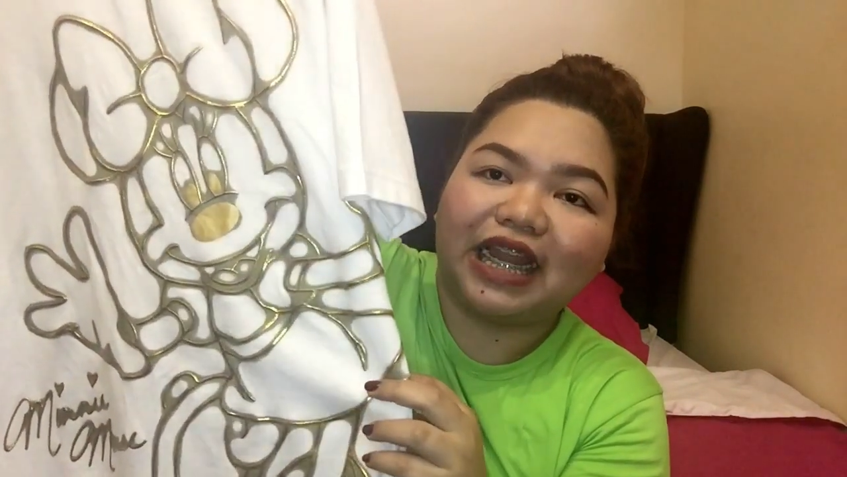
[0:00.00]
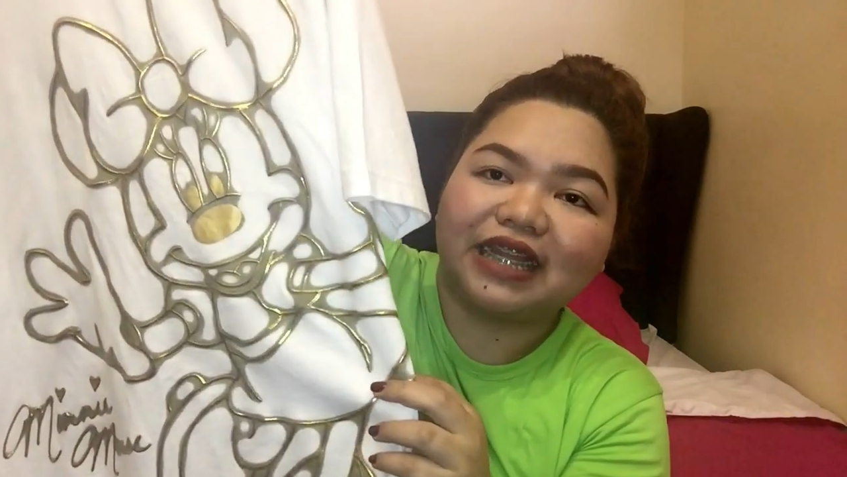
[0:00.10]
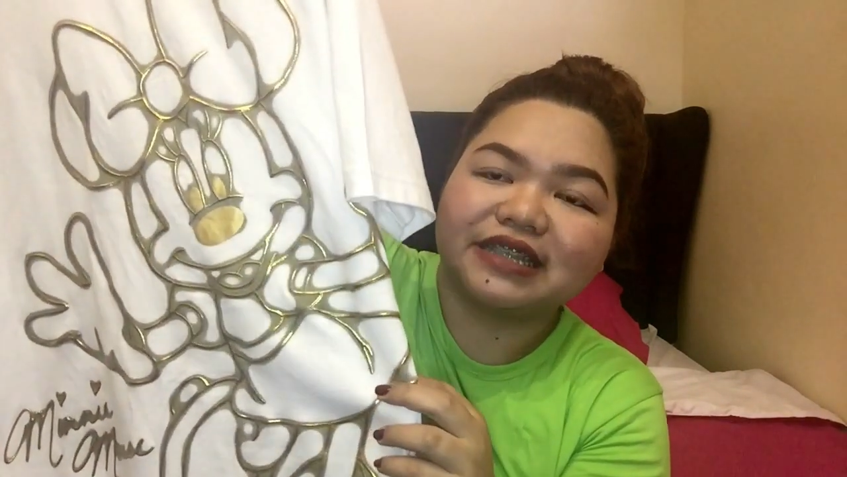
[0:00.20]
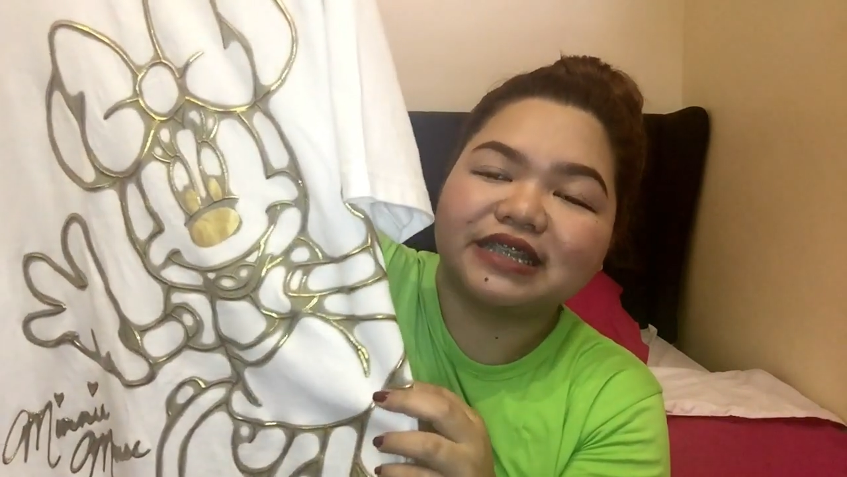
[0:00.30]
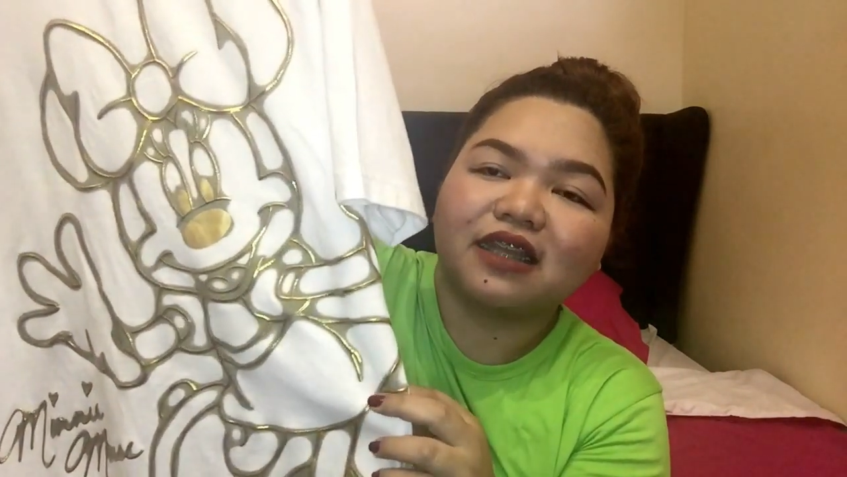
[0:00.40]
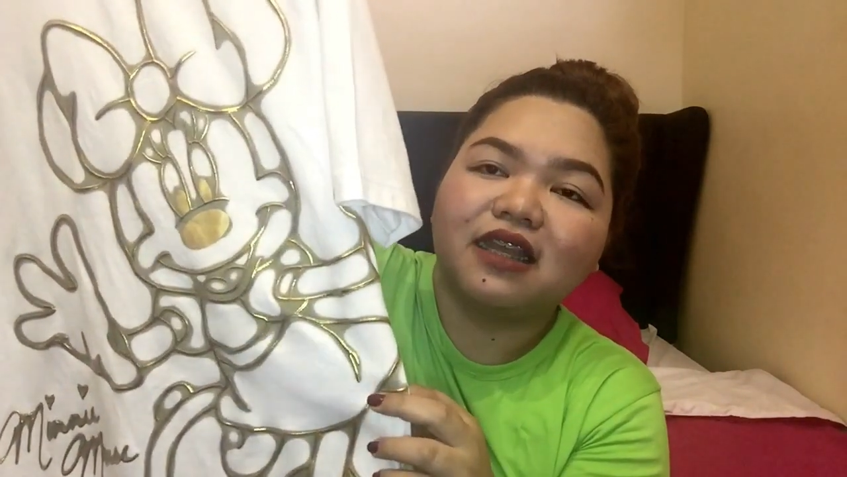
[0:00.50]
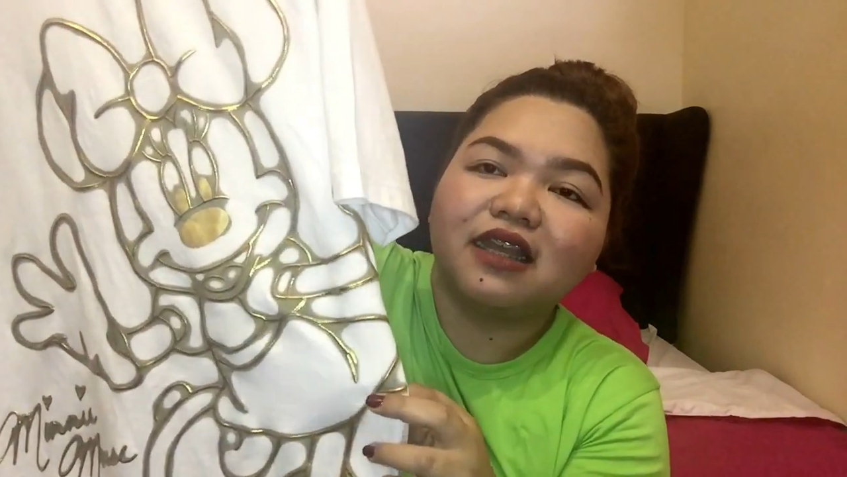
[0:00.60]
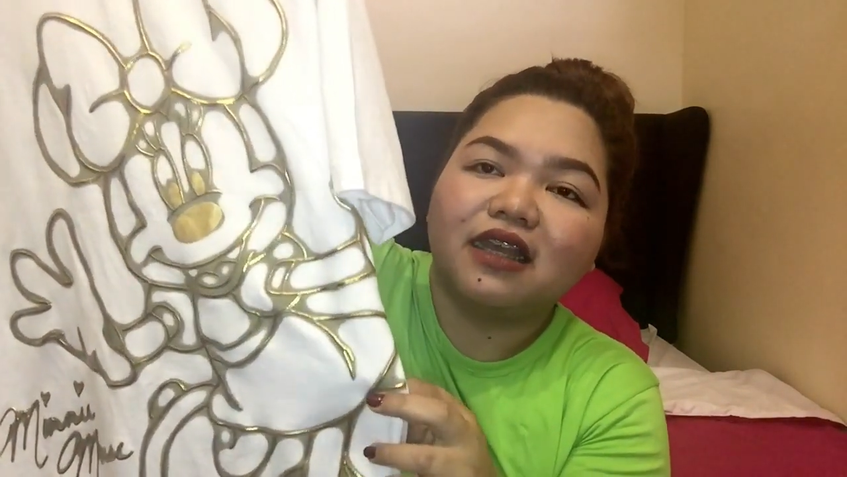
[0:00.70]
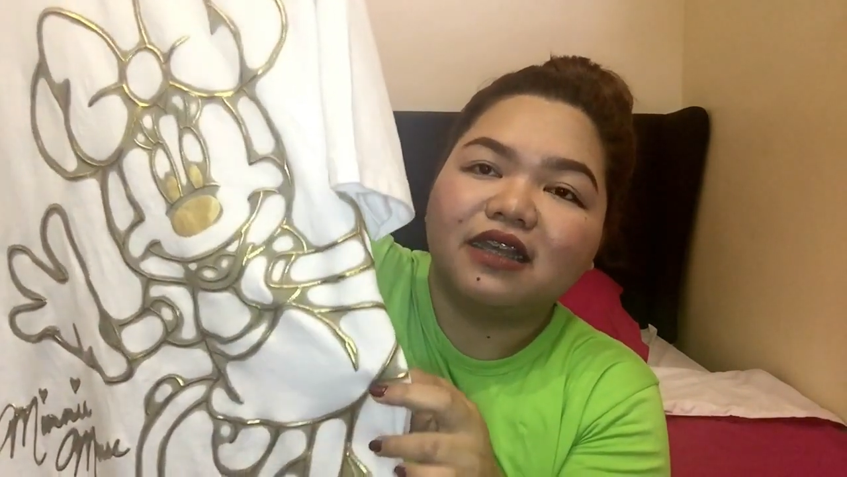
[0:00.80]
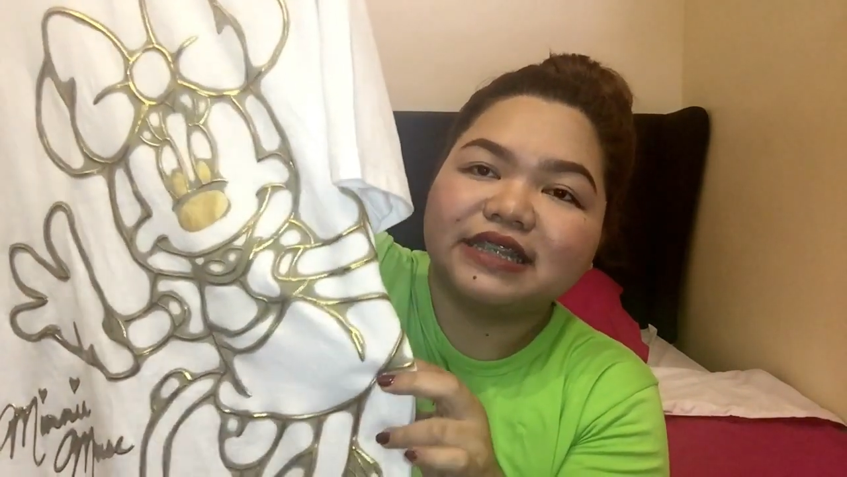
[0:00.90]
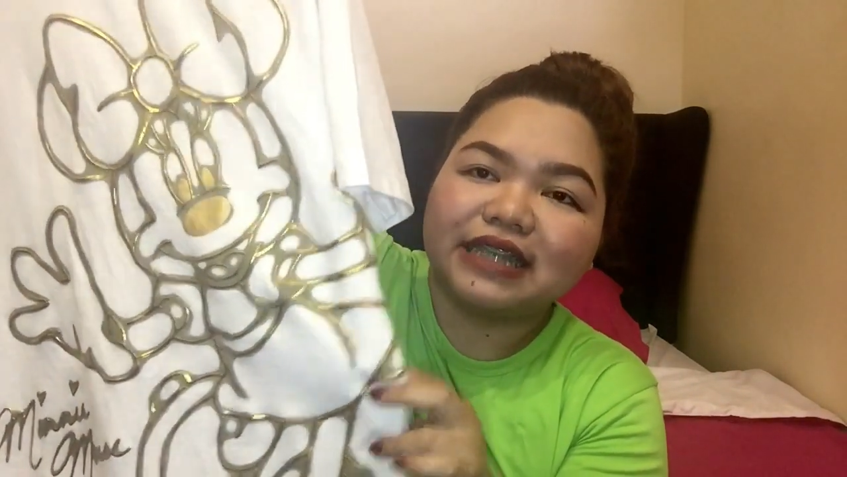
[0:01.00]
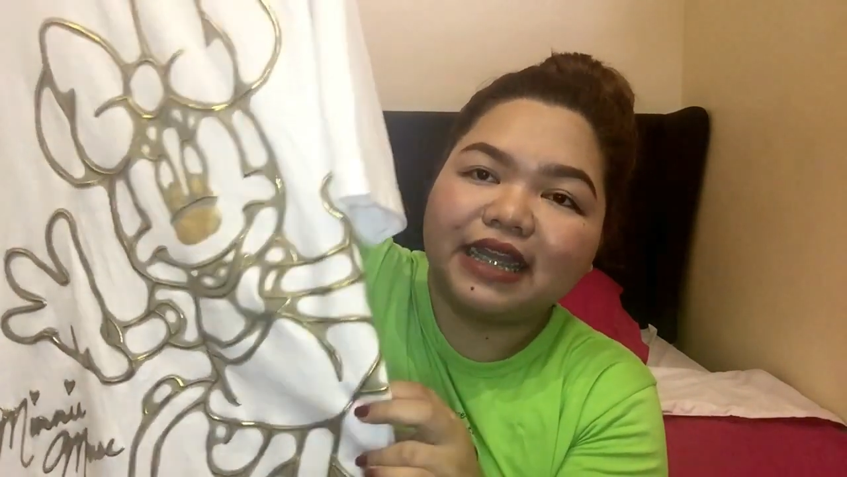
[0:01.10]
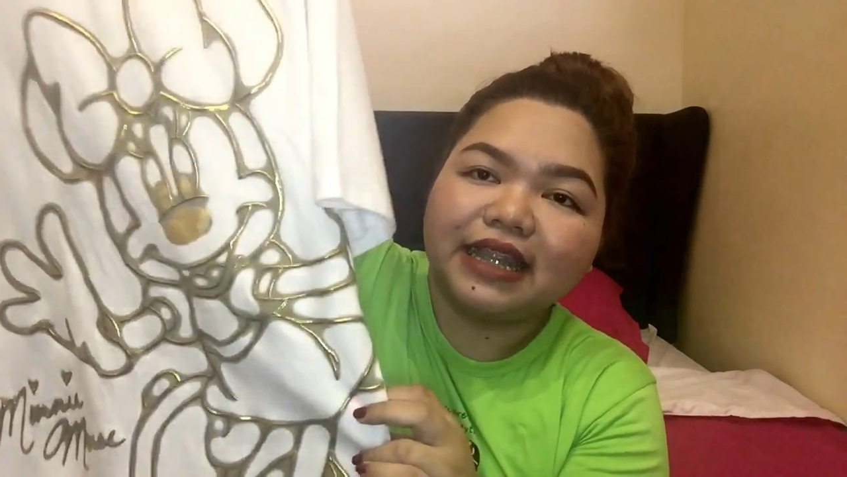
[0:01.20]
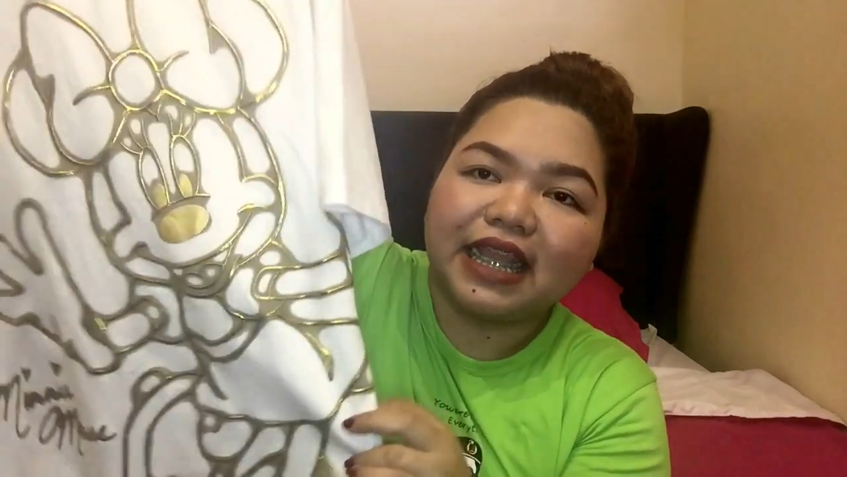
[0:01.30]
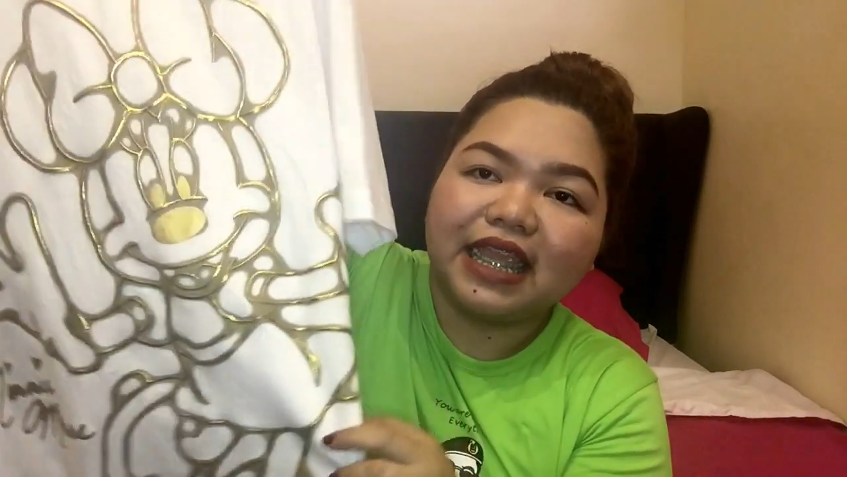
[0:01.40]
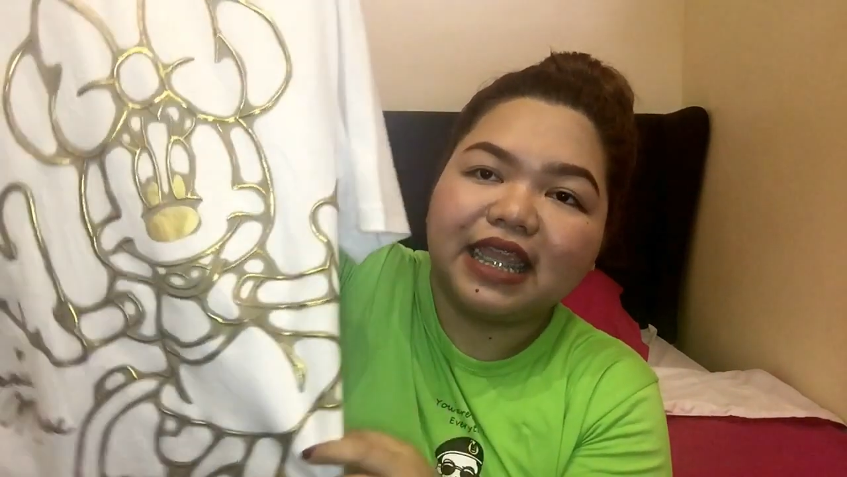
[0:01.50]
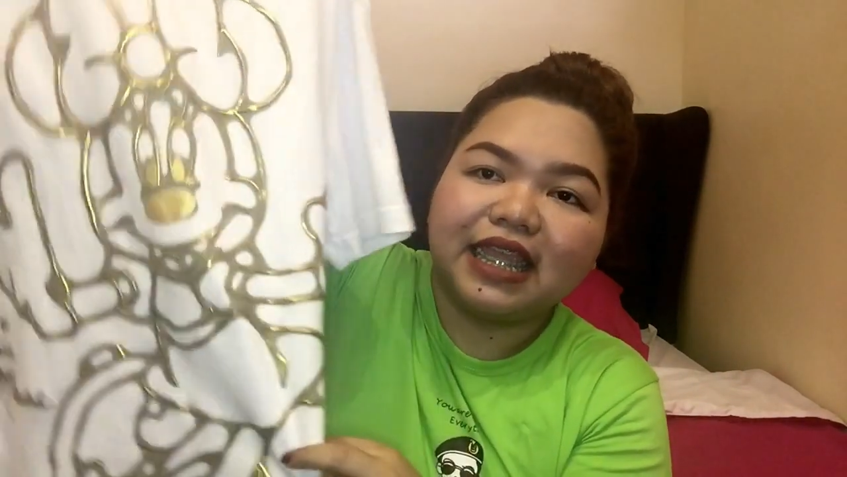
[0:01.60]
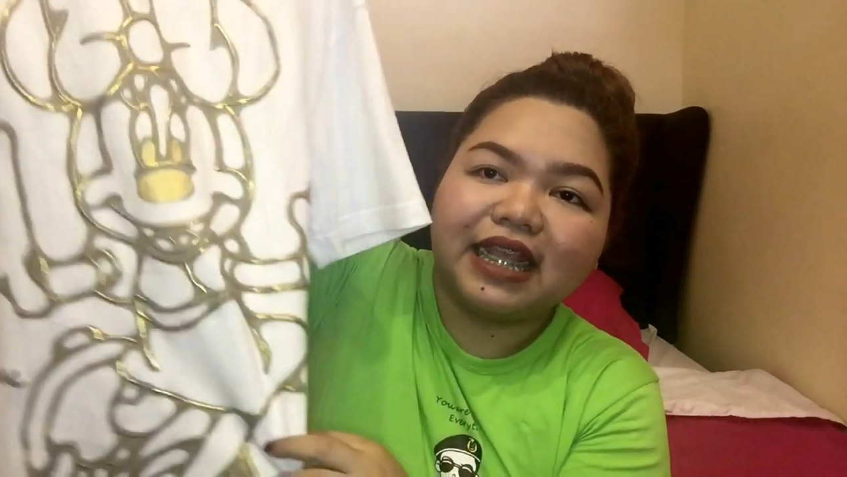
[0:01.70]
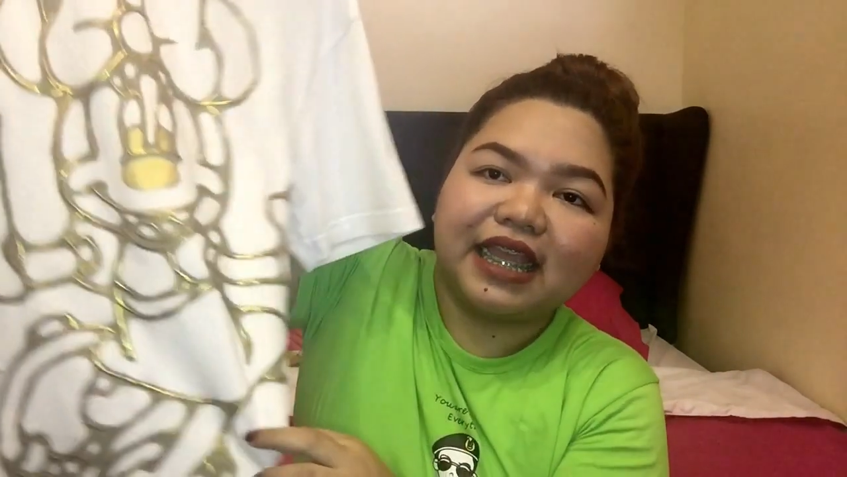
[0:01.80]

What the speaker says: last Sunday.